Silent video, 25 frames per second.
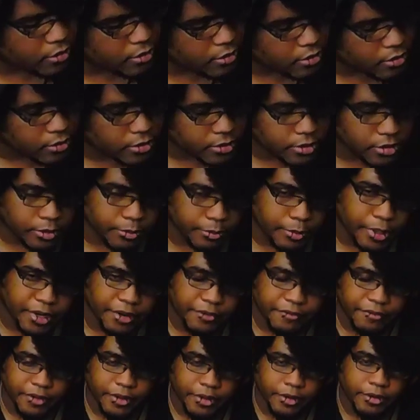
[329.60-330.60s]
It's the
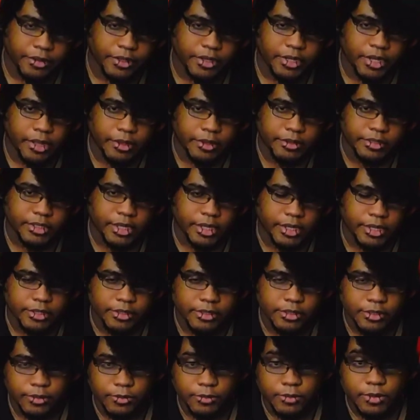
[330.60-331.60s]
benefit or the downside
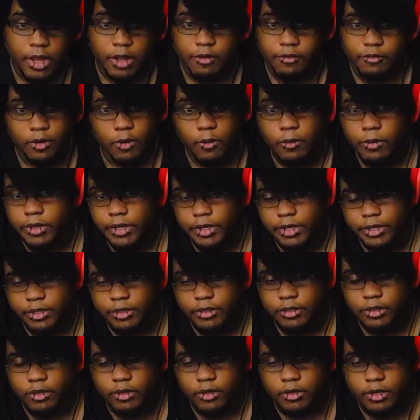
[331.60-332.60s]
to not
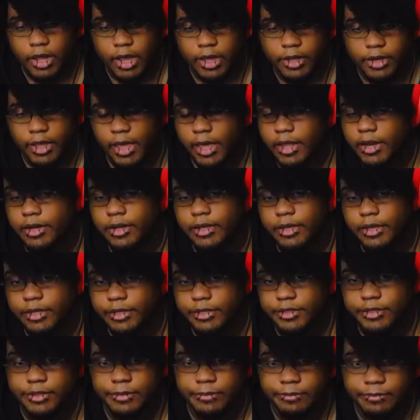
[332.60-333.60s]
recording or not editing
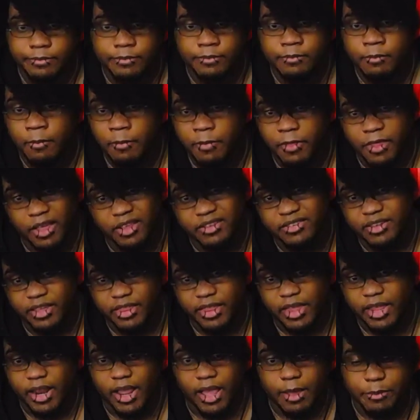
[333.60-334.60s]
is things like
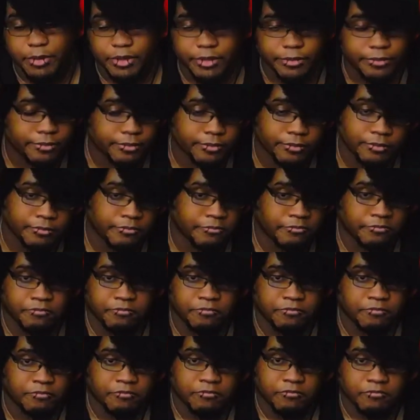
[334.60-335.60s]
that happen.
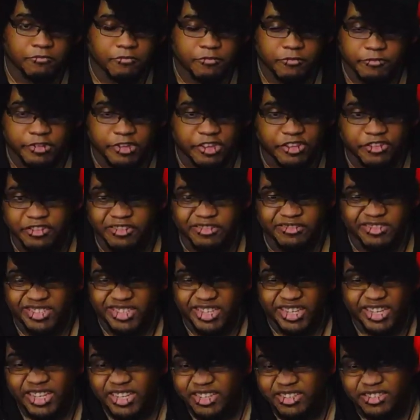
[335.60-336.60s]
either
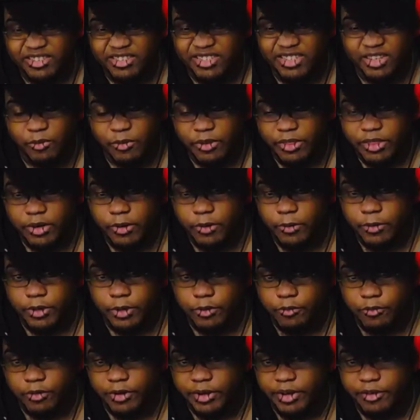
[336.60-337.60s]
stick it or you stick with it or
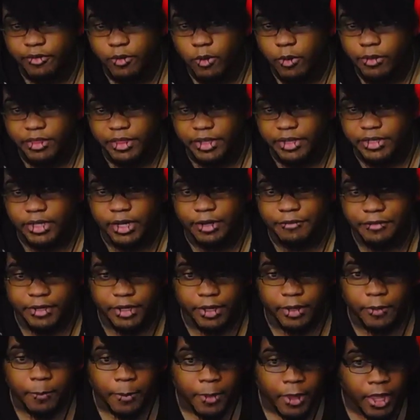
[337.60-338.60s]
you re record the entire
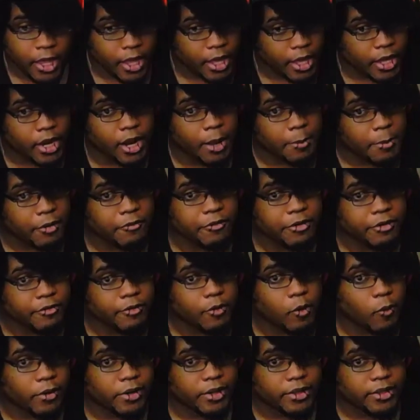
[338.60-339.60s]
video. And I'm not re
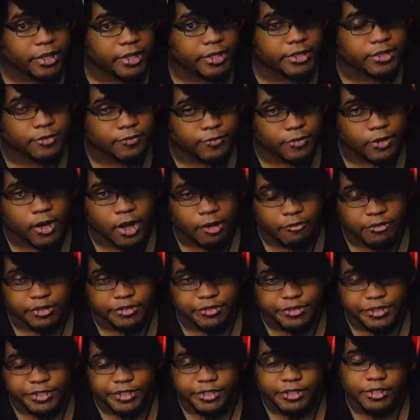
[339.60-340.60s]
recording this for obvious
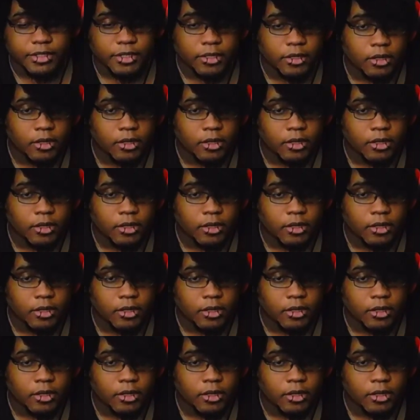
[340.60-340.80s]
reasons.